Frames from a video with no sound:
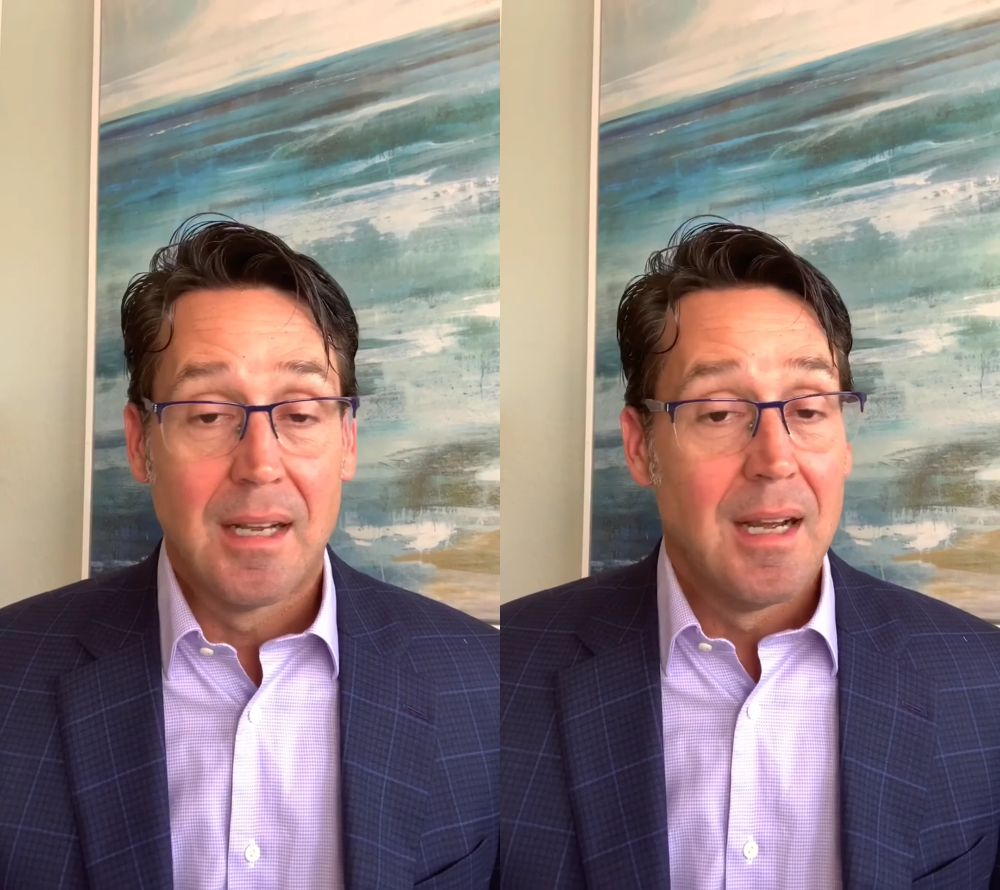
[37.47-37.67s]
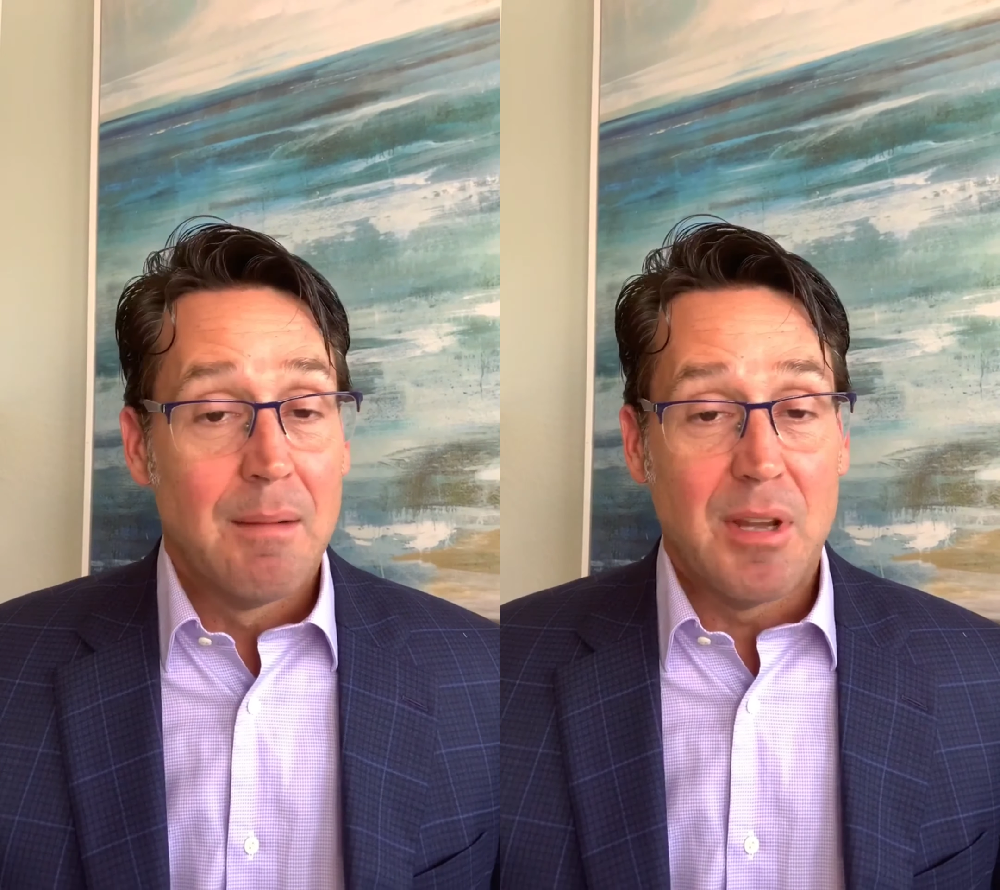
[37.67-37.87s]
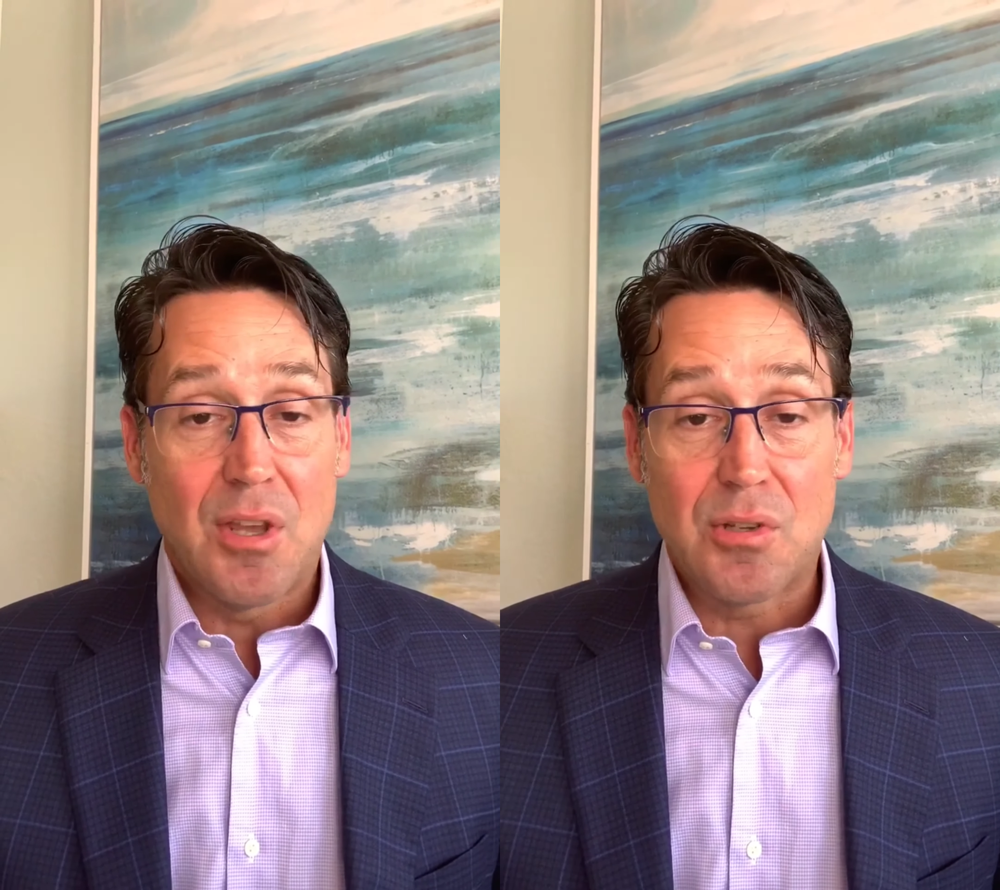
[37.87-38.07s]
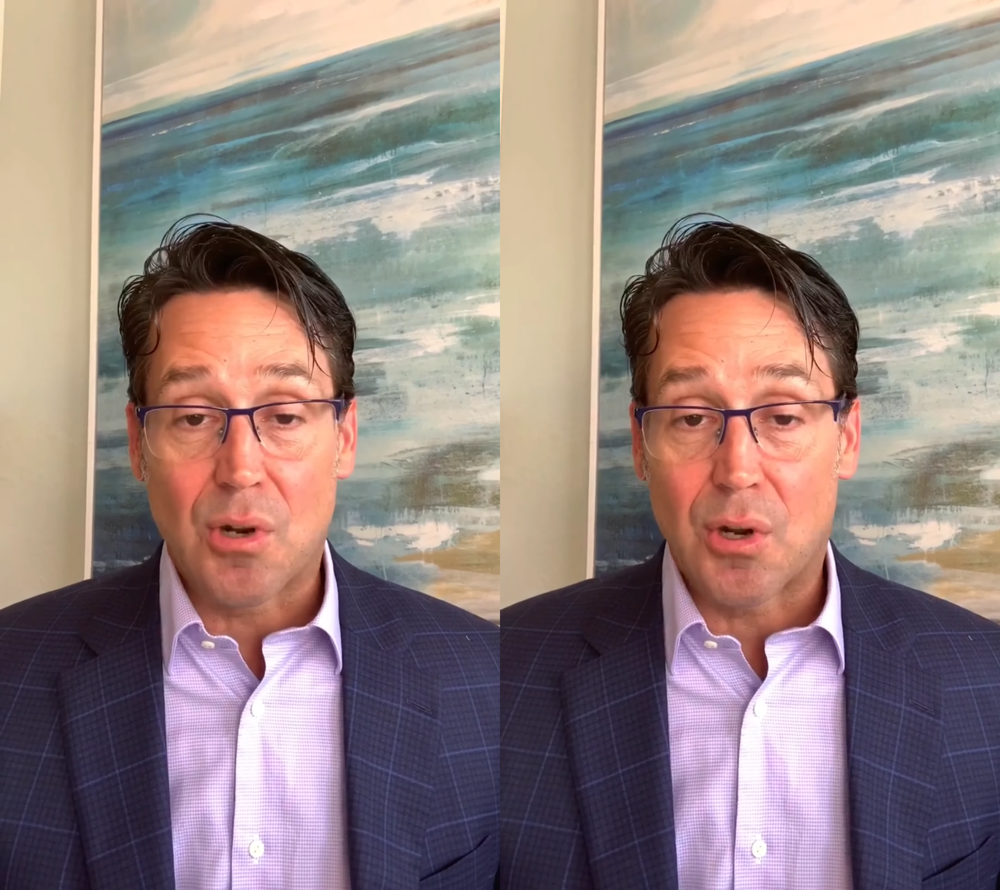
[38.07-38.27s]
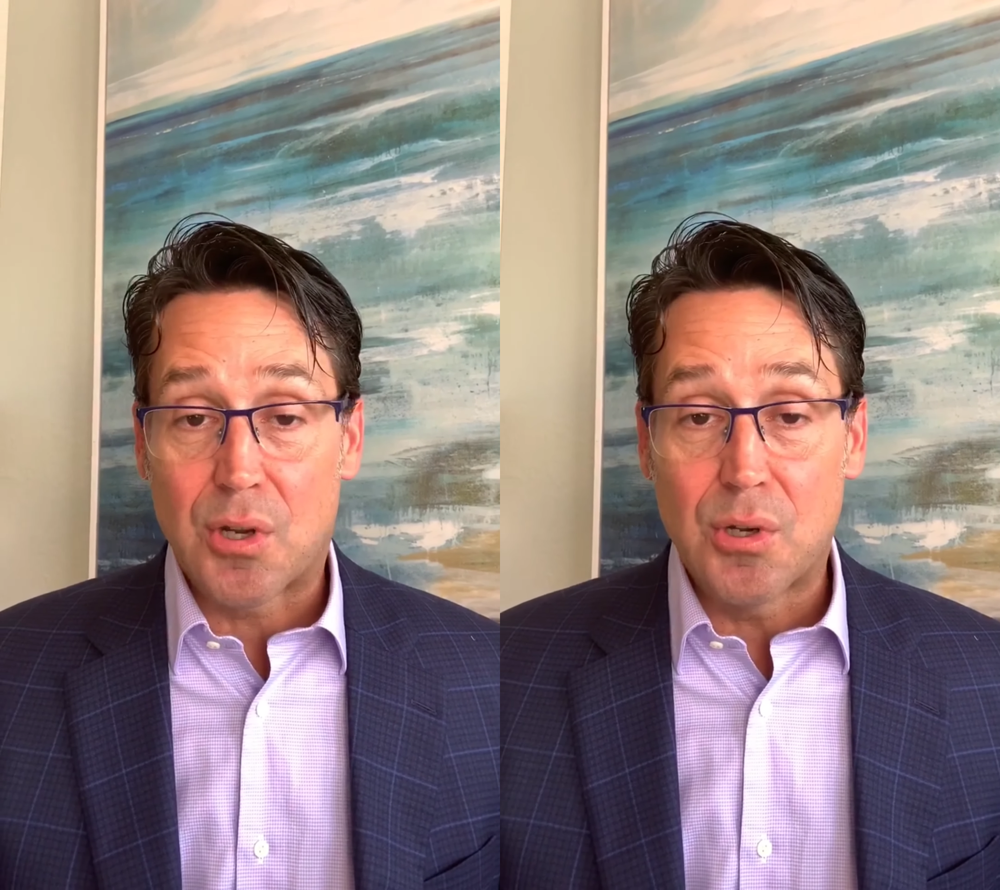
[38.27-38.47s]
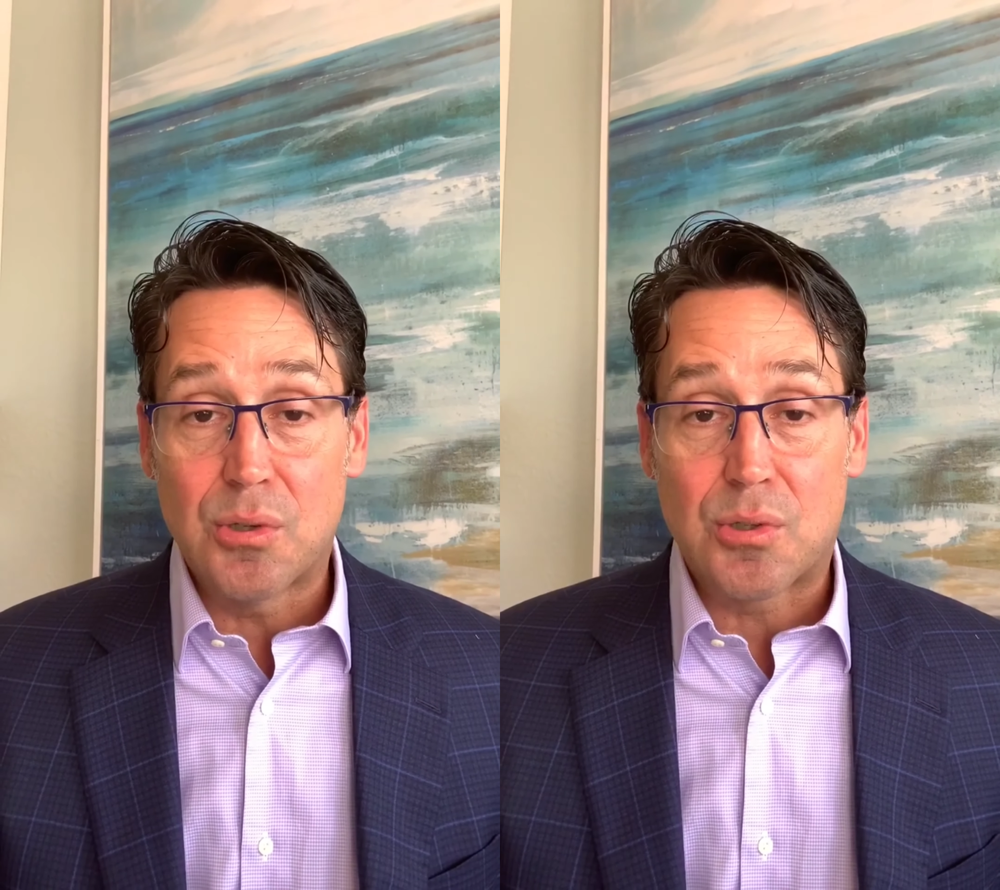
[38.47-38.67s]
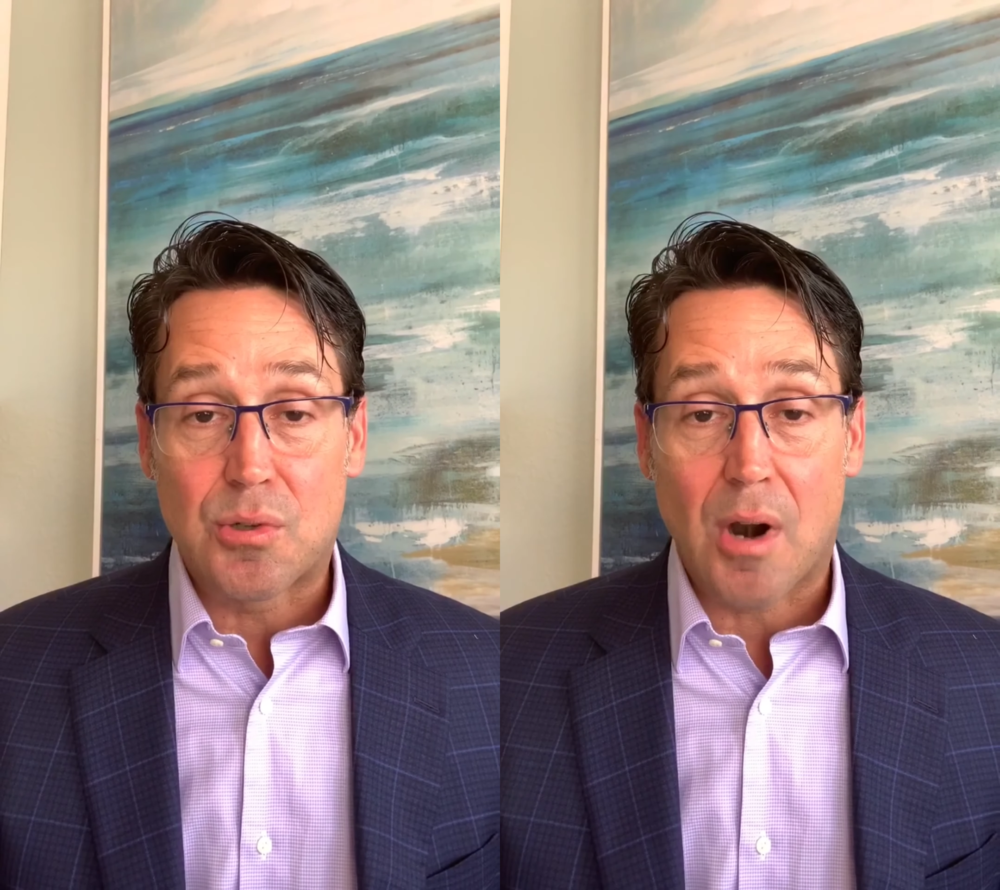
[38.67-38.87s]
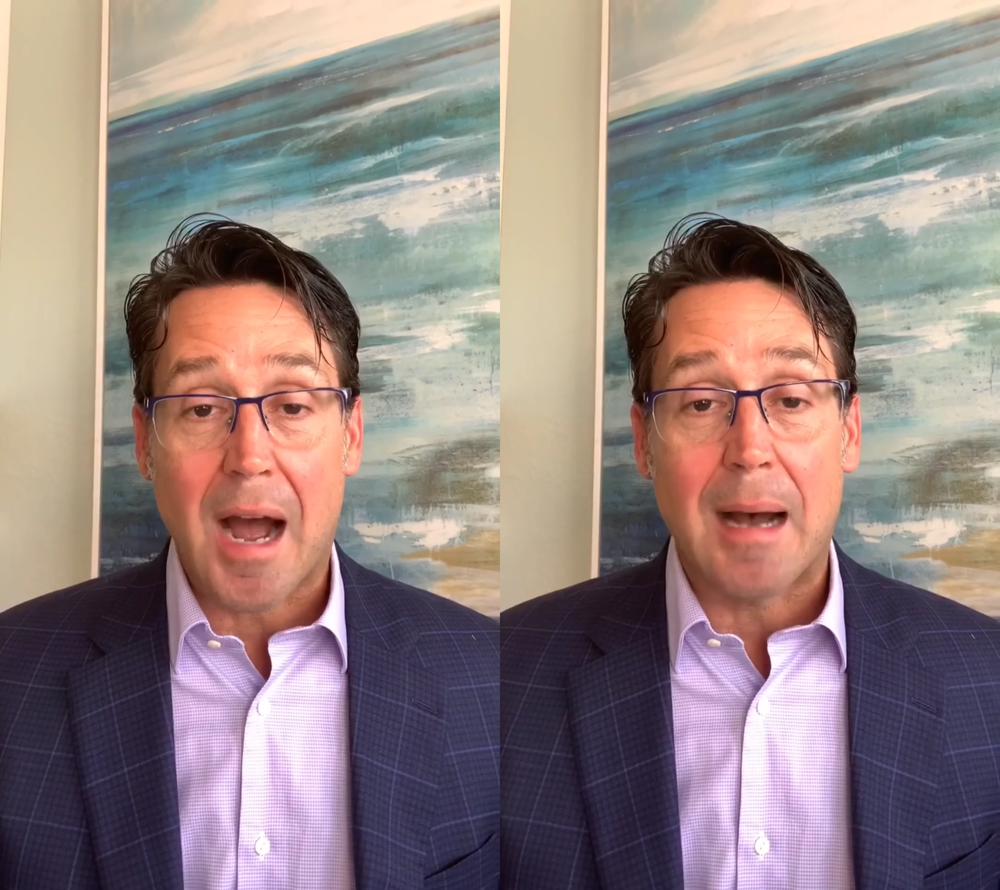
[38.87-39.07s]
mean, those are huge
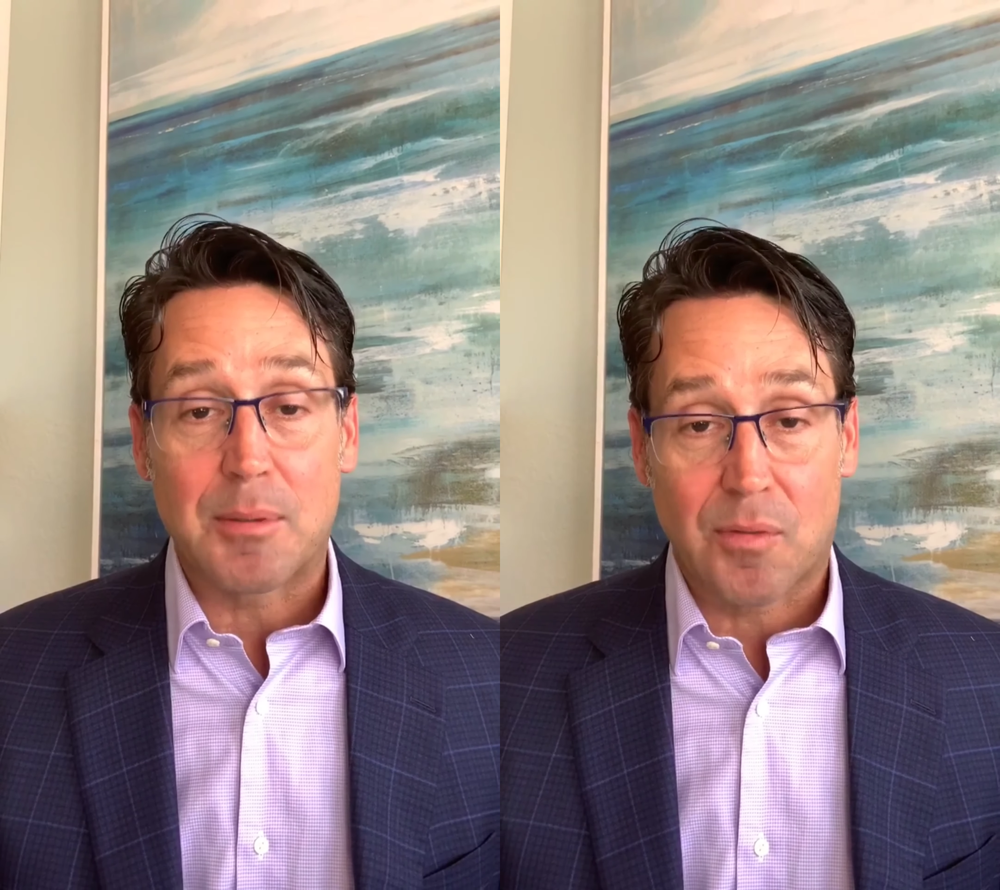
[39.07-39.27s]
drops